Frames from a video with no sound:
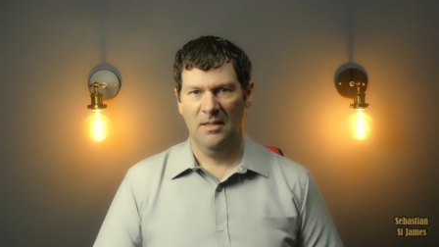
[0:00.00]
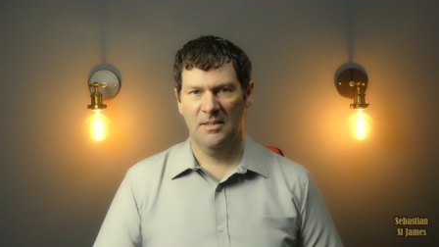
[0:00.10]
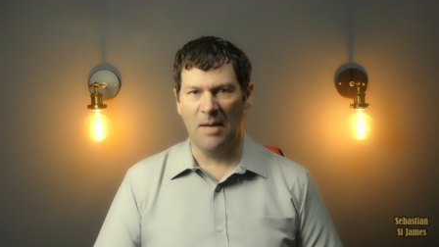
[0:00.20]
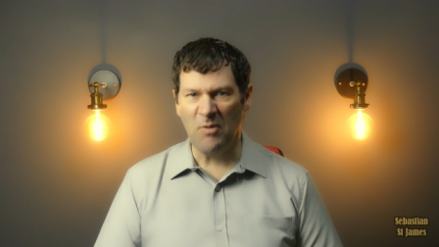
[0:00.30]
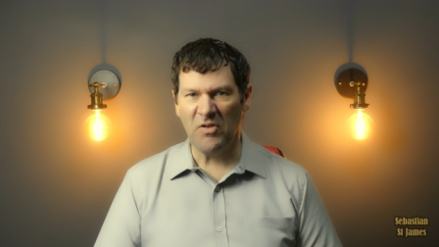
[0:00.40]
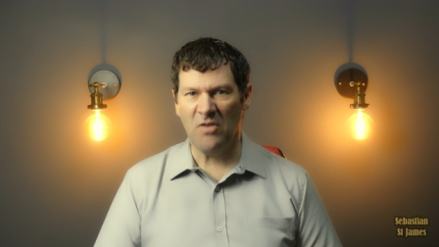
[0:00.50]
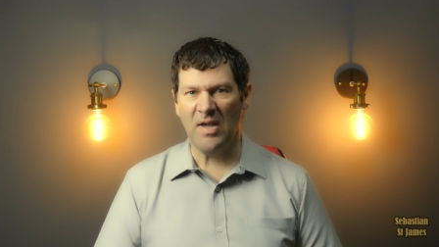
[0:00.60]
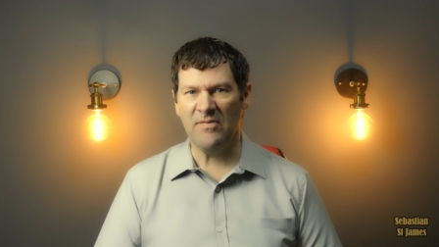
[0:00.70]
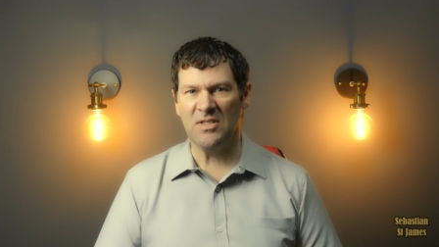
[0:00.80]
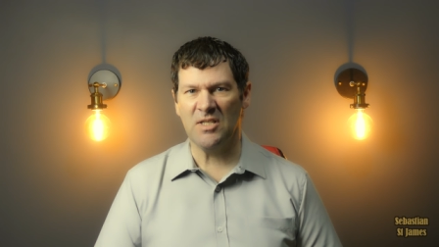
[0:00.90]
Some of you have
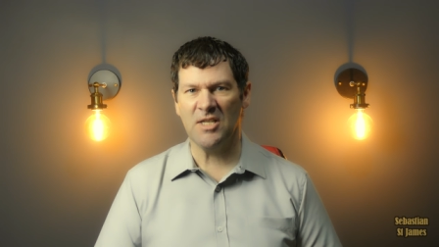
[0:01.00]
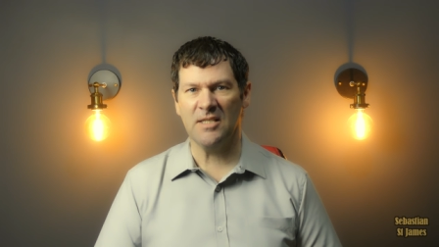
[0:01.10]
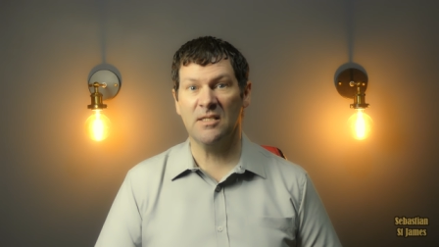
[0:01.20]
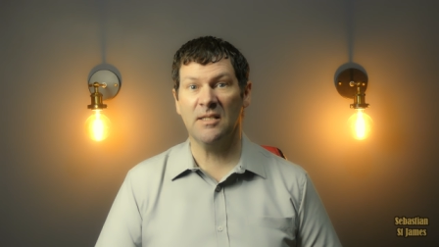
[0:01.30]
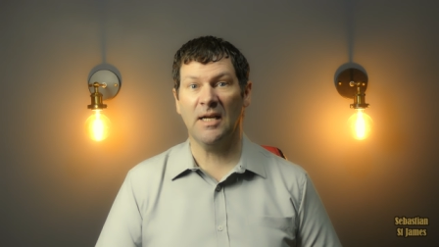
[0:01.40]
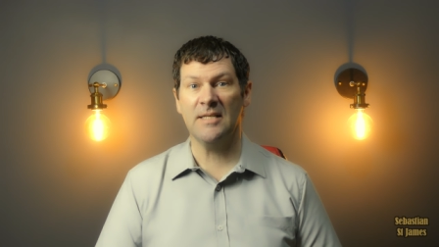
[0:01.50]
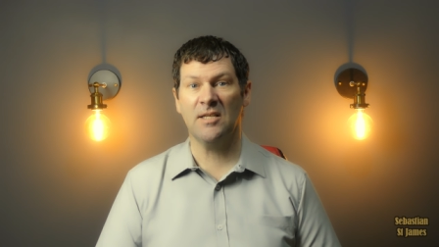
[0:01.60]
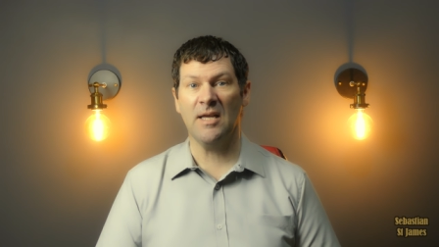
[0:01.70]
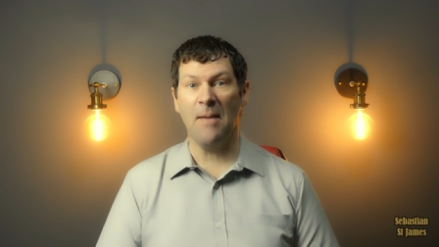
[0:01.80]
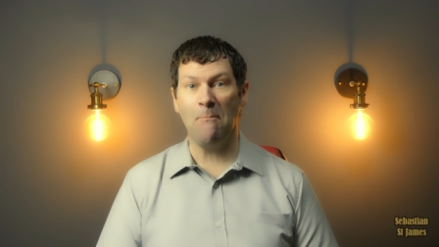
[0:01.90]
even suggested that I
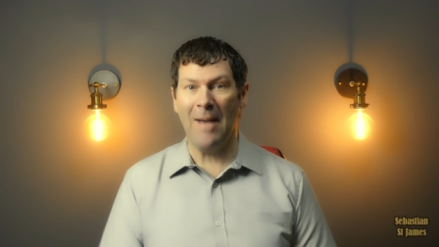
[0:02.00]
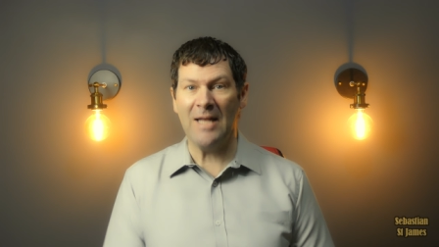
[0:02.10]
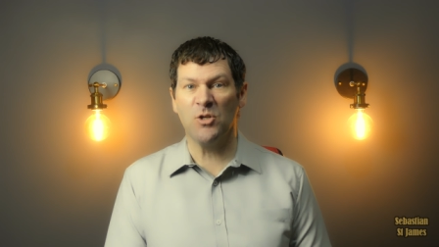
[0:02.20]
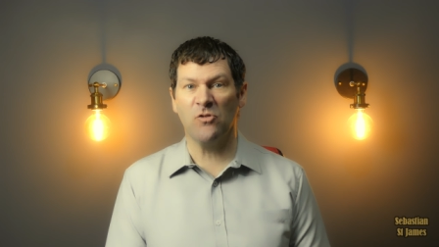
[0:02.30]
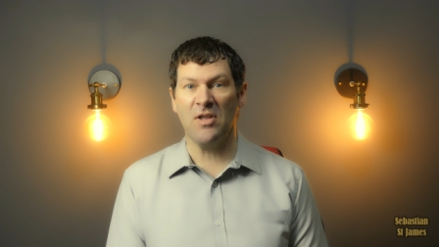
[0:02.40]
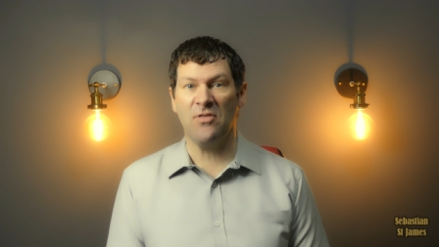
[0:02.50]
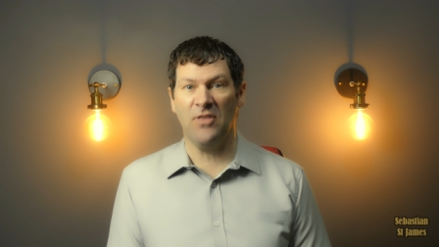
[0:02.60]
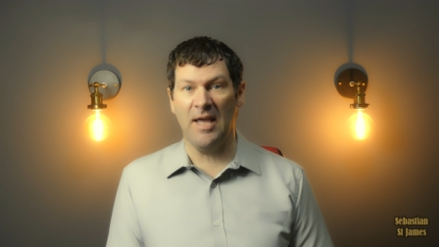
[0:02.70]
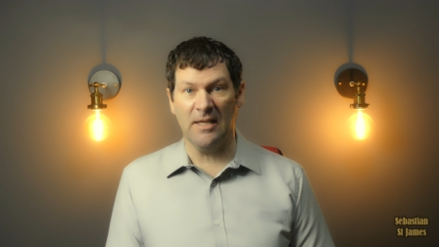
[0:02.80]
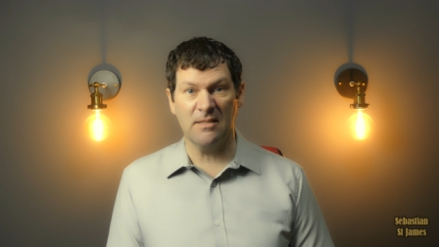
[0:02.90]
see imaginary
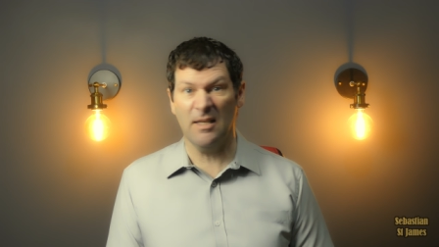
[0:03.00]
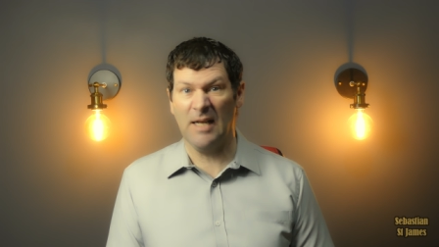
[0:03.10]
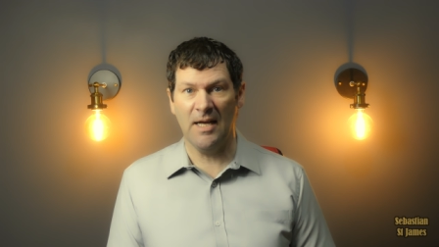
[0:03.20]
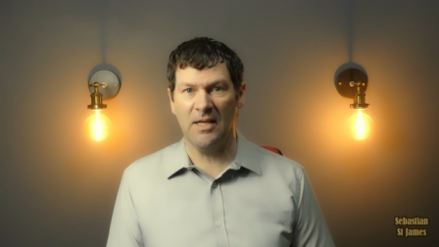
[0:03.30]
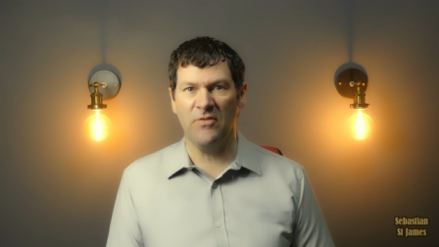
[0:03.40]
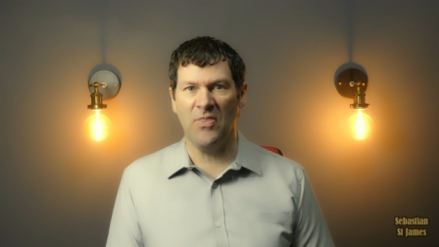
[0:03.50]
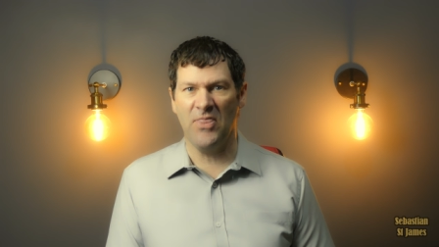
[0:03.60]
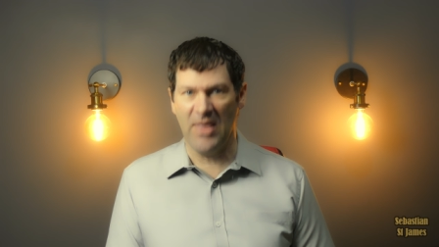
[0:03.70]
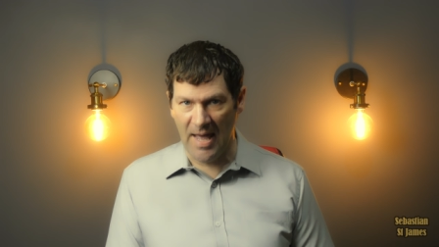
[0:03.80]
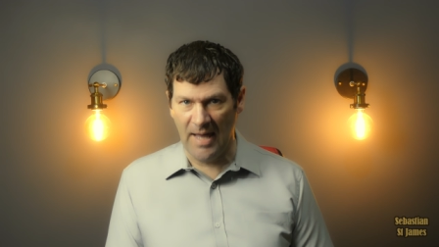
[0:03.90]
things that aren't even
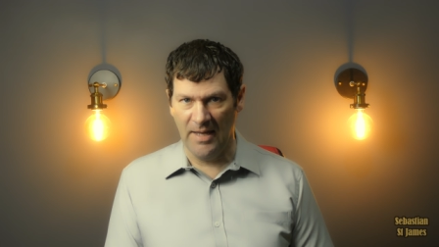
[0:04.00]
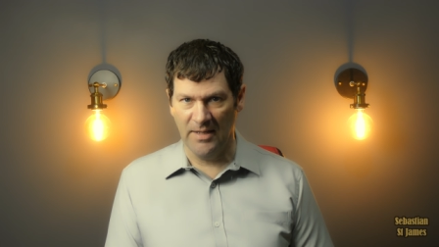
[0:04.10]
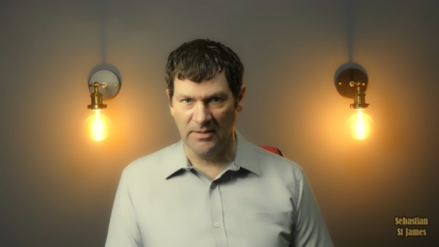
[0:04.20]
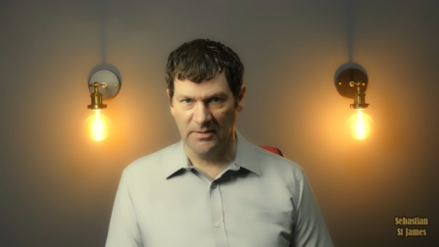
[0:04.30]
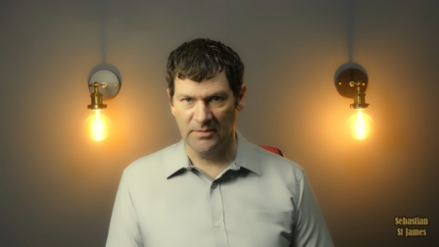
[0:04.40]
there.